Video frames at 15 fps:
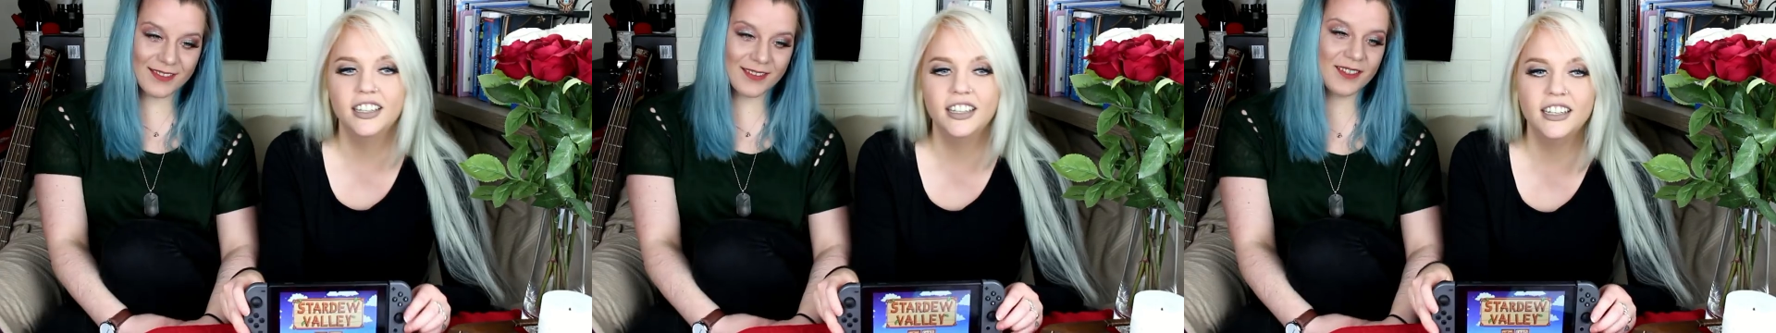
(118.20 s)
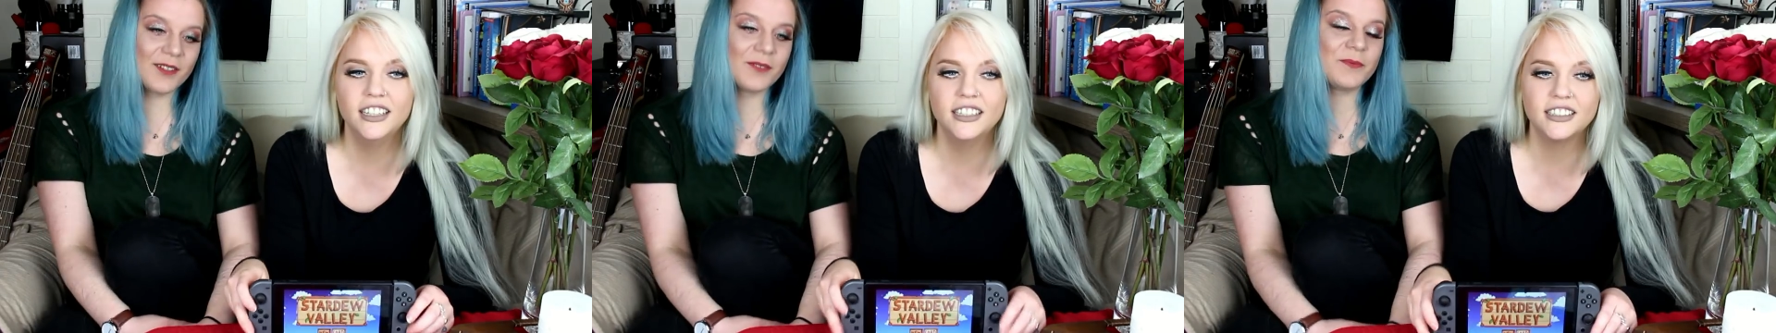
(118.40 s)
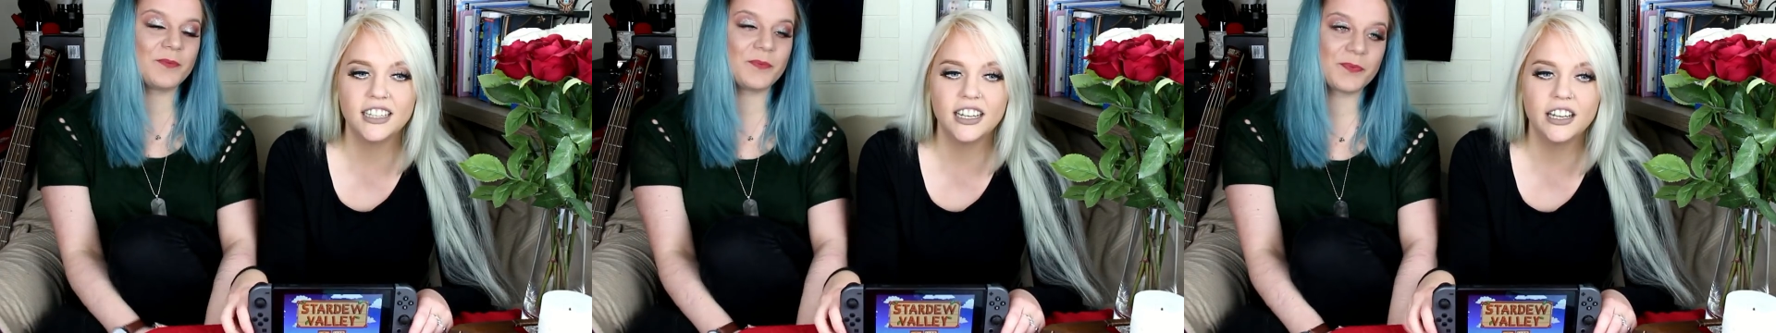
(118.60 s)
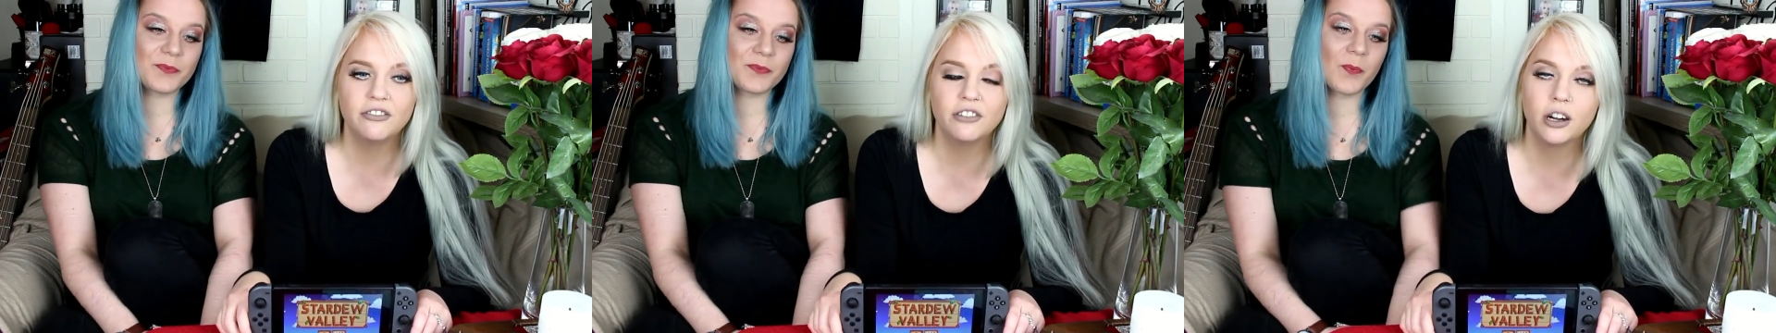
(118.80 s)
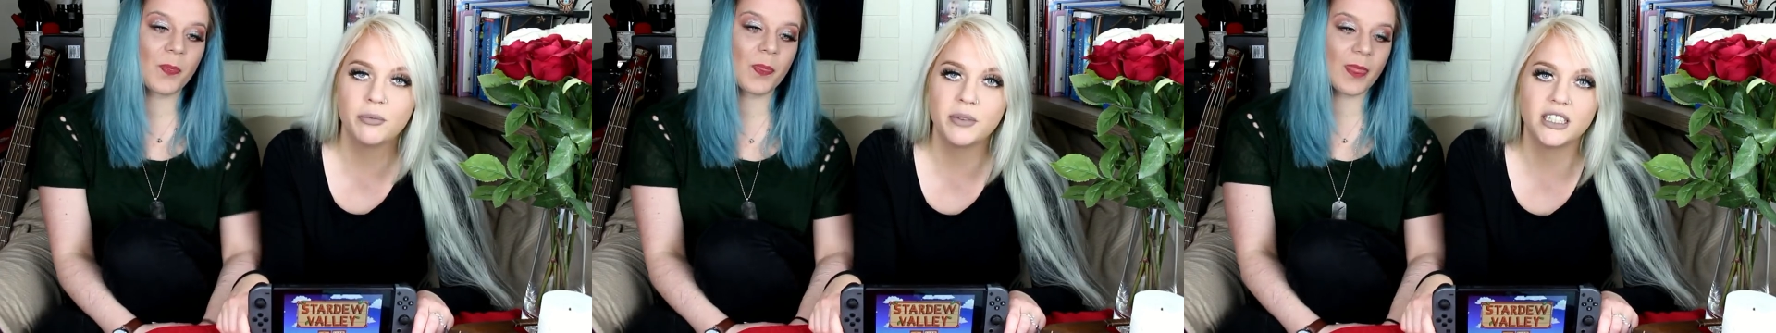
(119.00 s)
Speaker 1: It is a
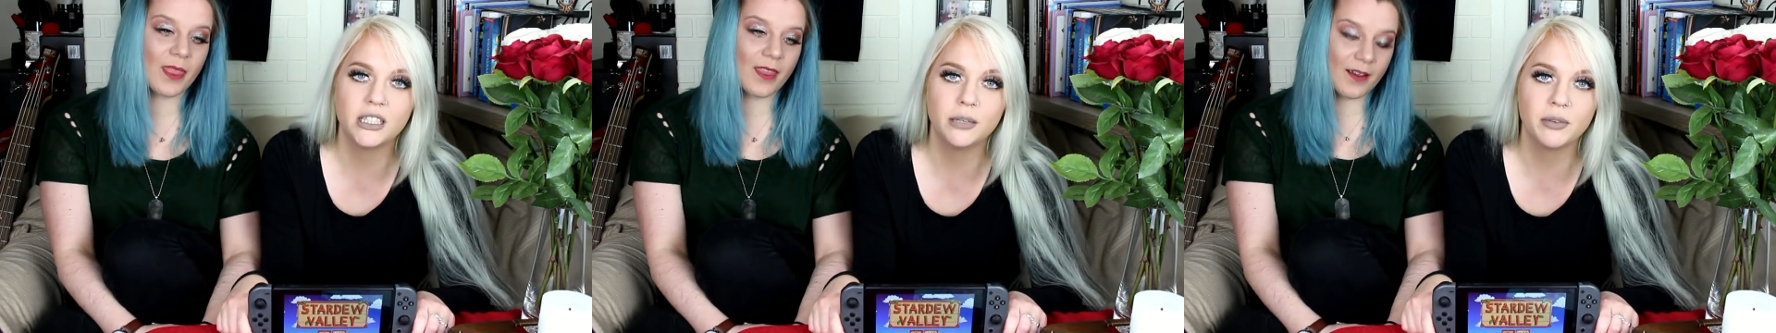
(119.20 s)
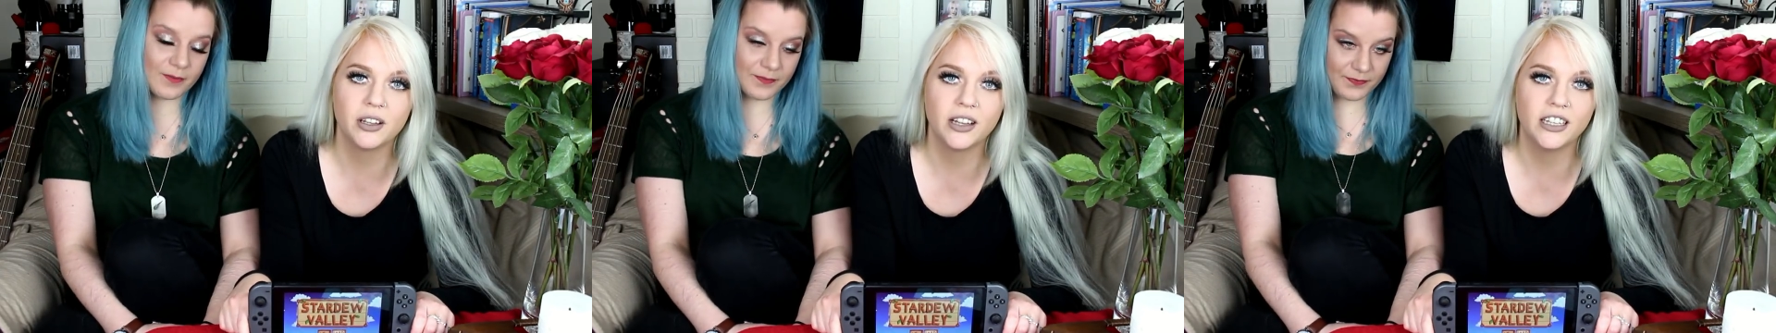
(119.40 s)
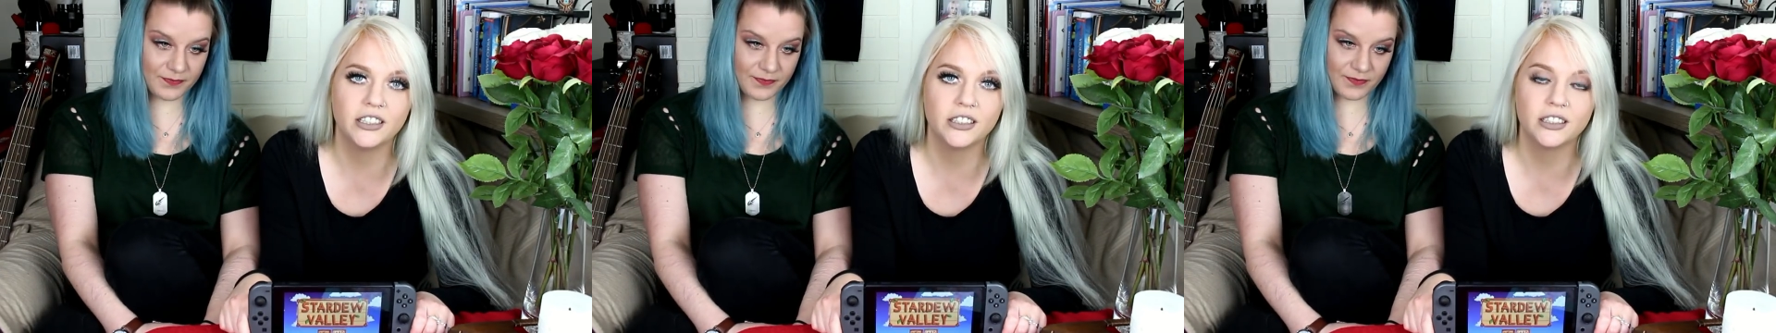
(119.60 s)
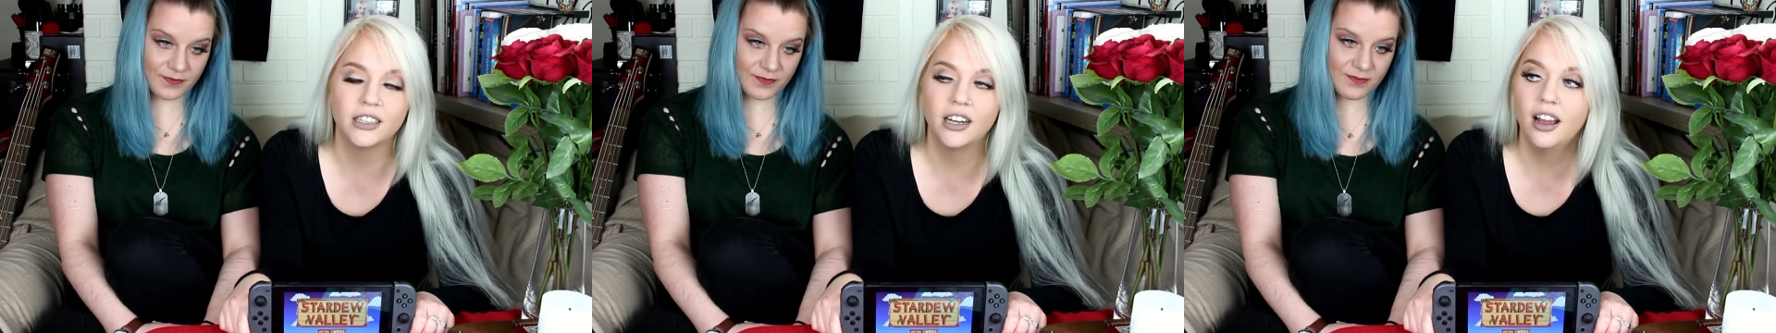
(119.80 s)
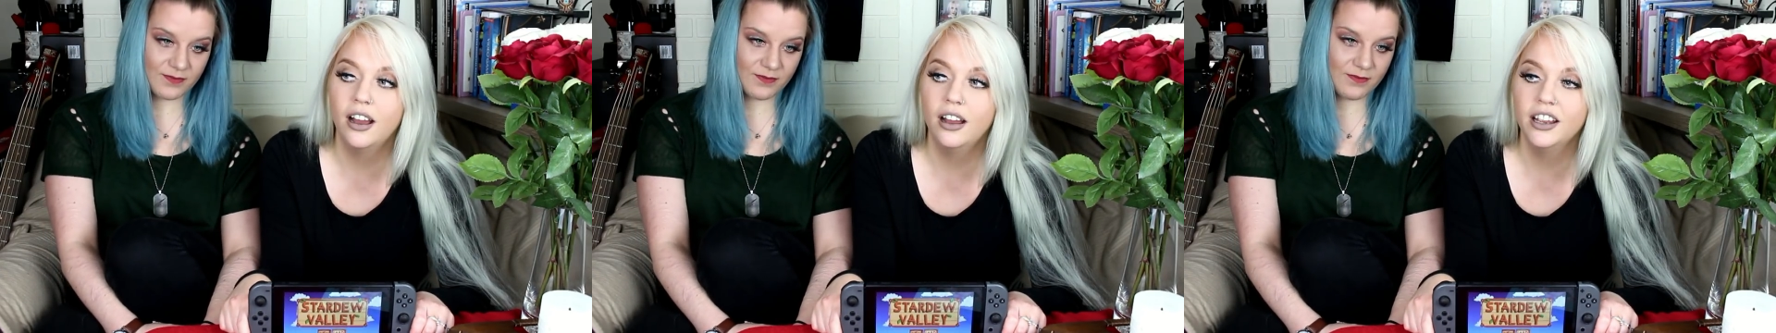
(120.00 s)
farming simulator.
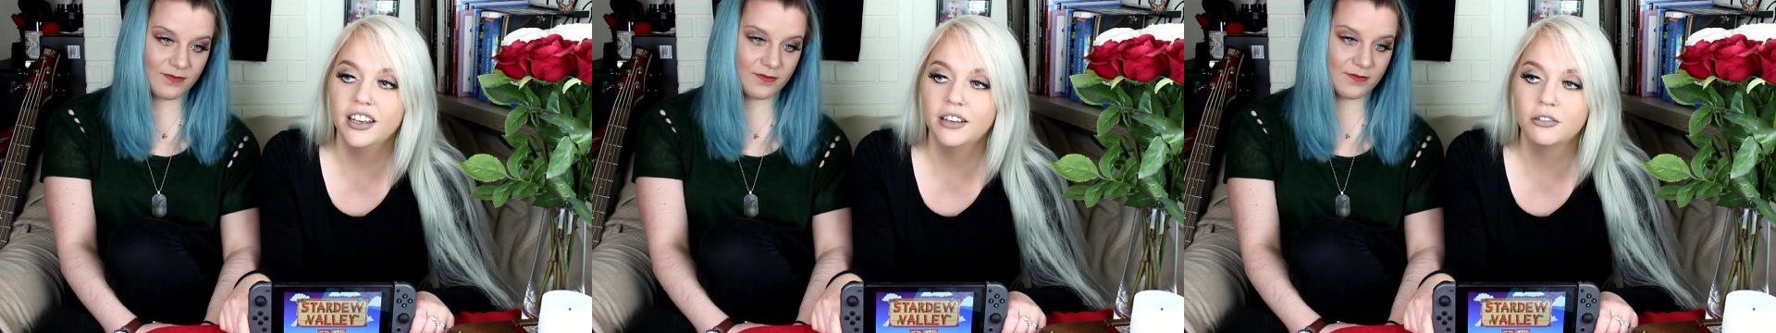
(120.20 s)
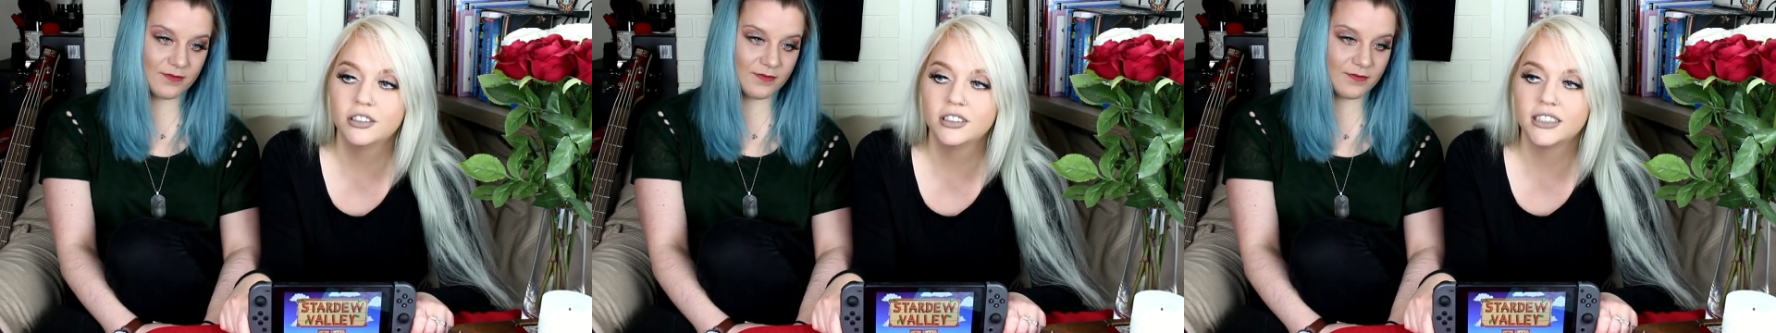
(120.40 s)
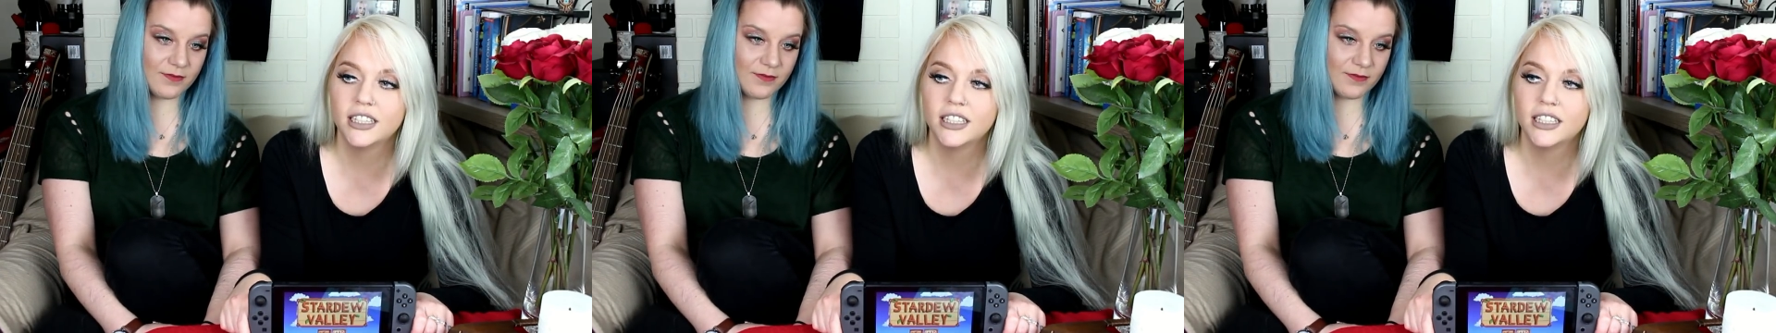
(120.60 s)
I would